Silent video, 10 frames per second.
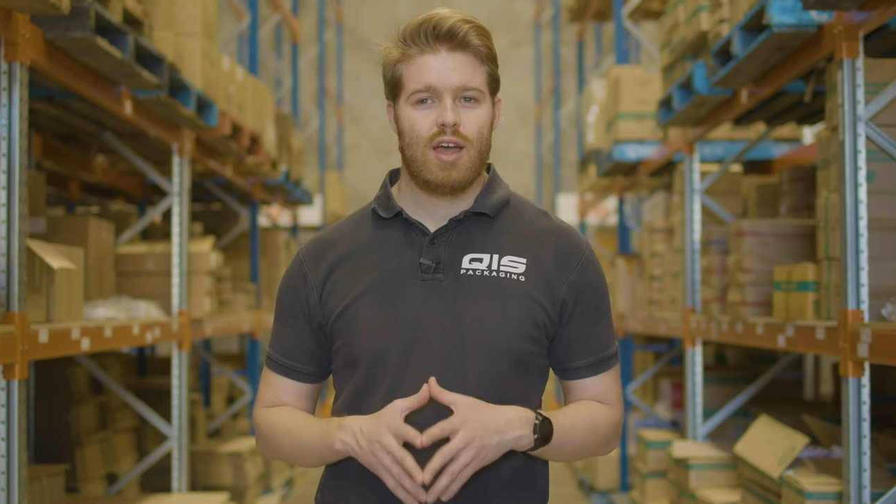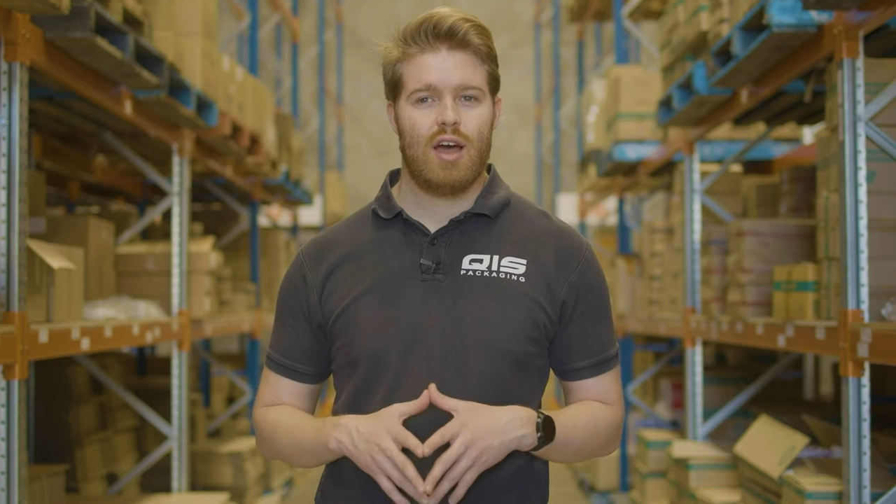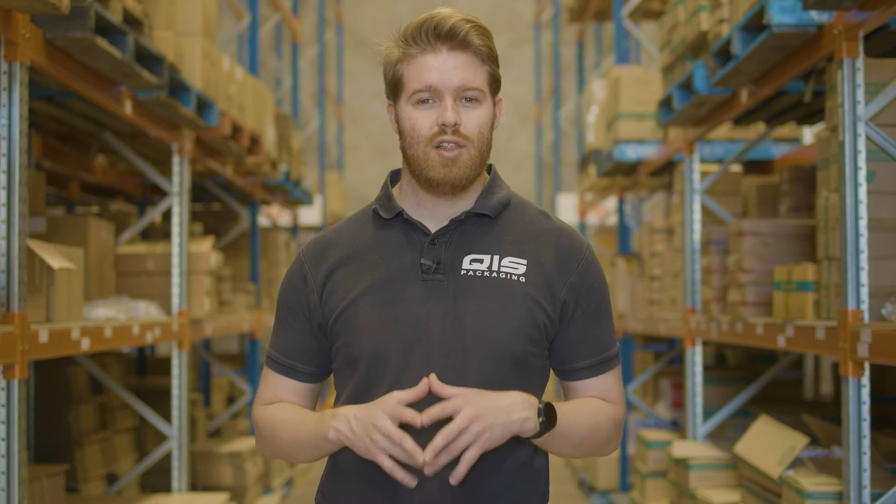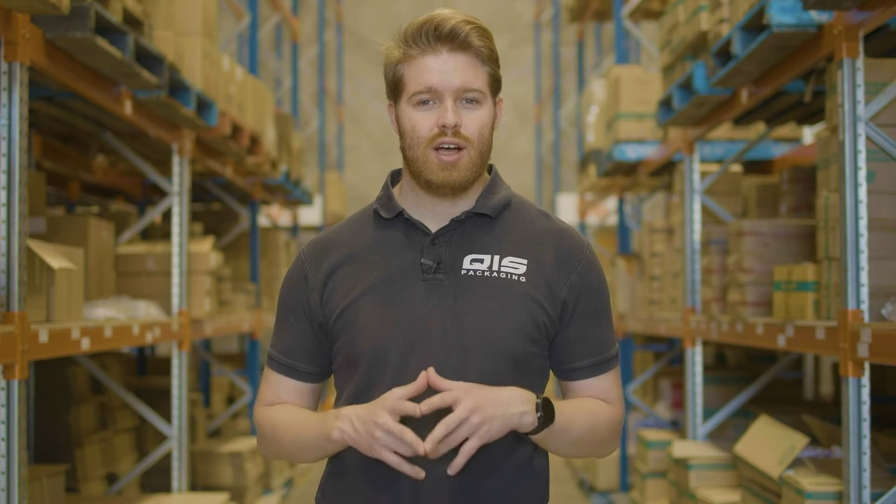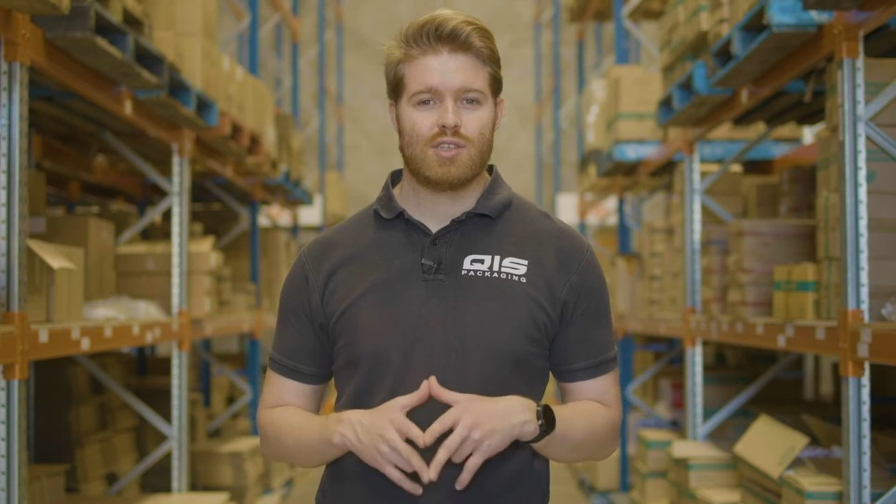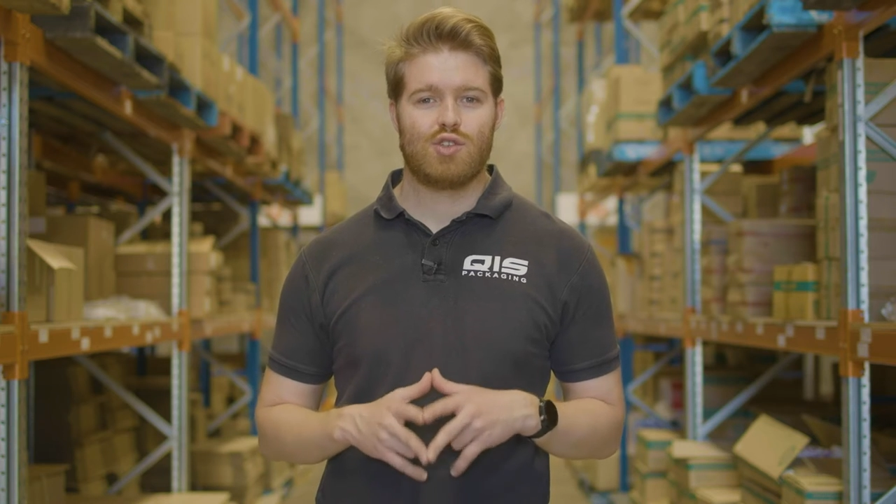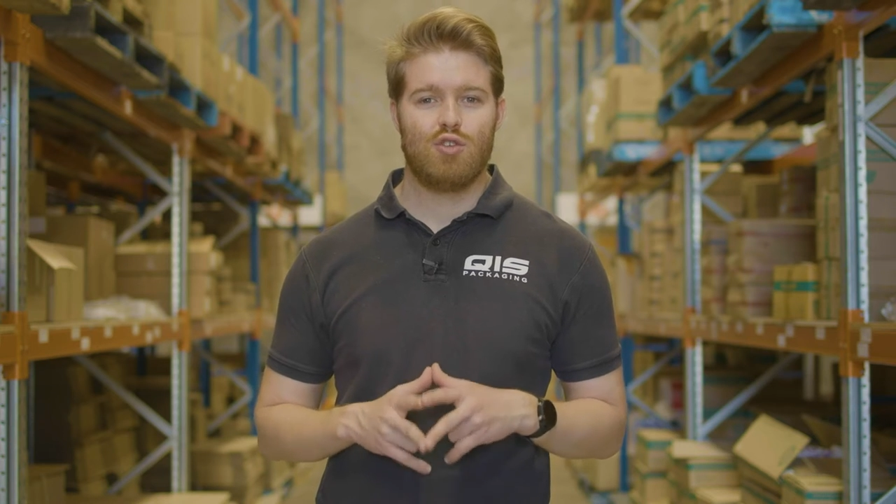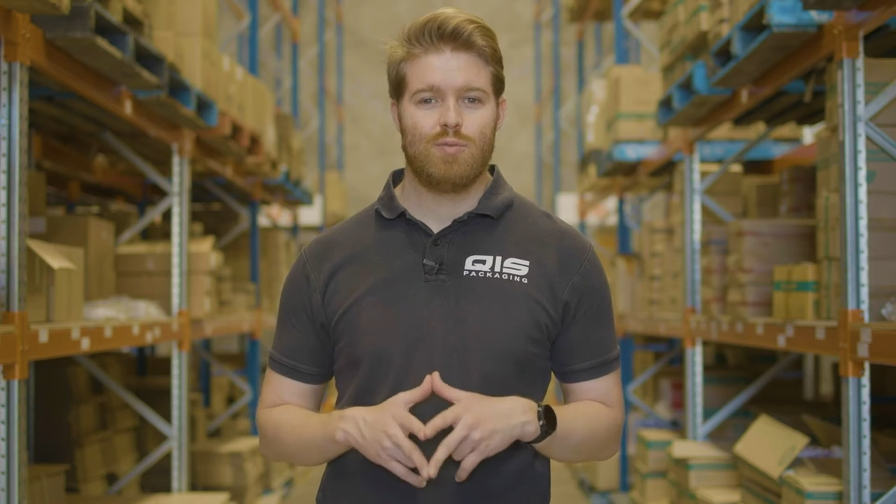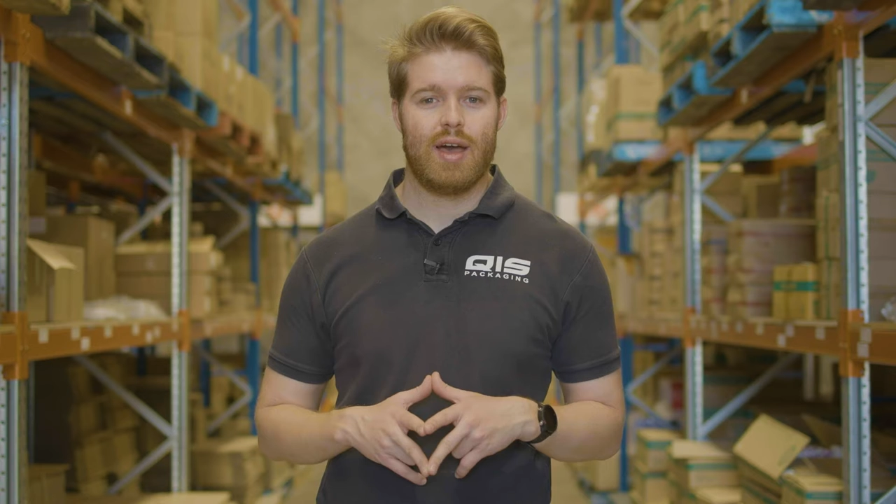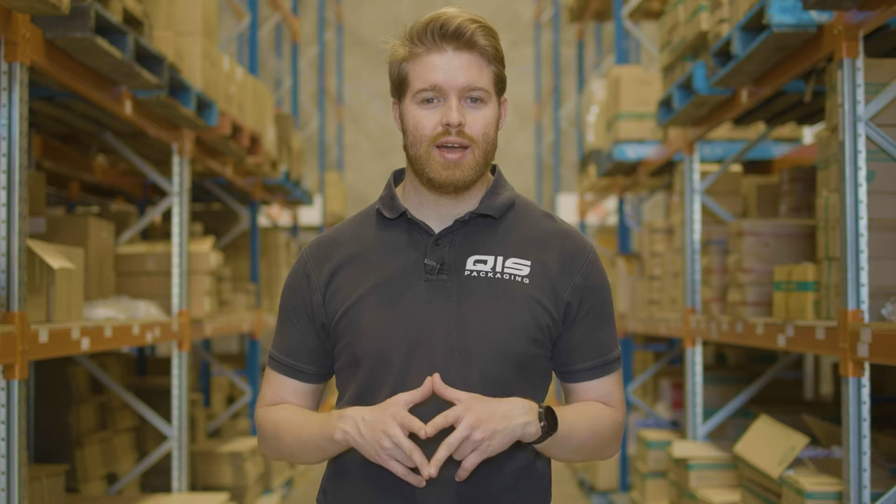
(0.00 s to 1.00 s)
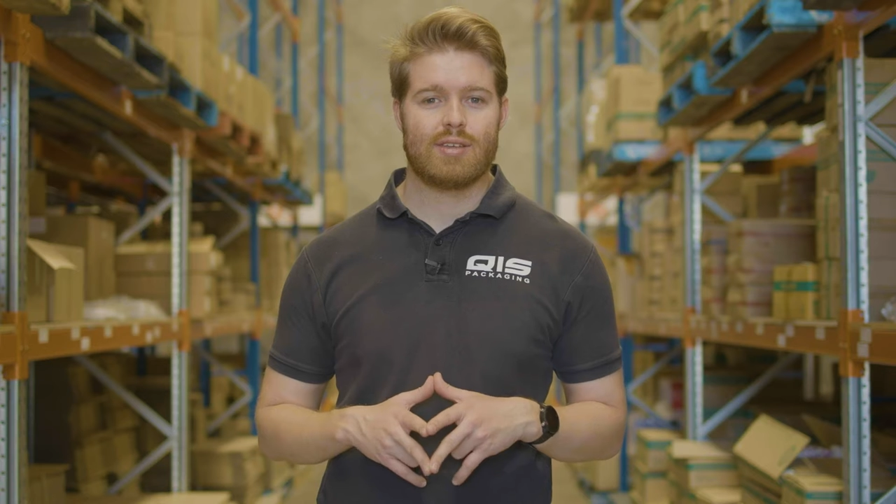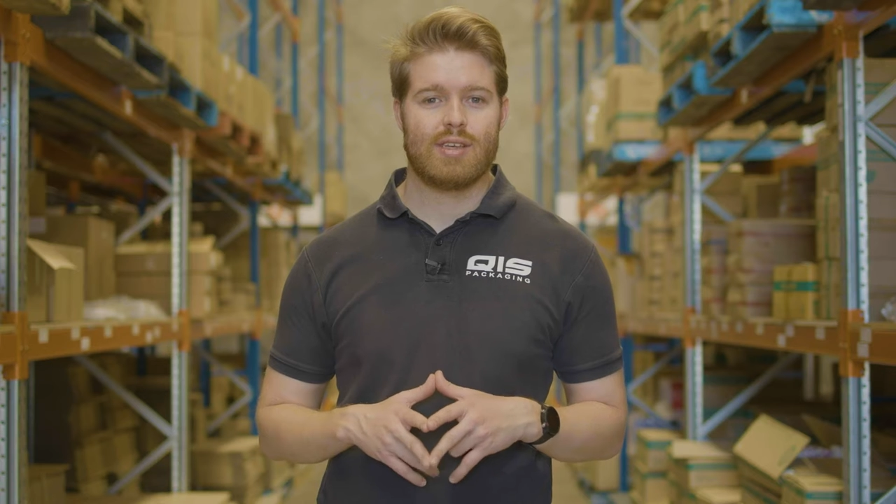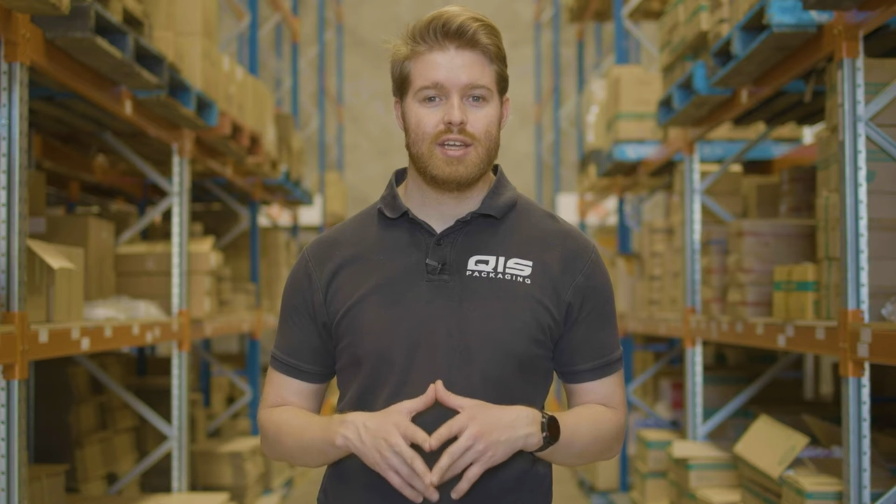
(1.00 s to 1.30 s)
our last two bags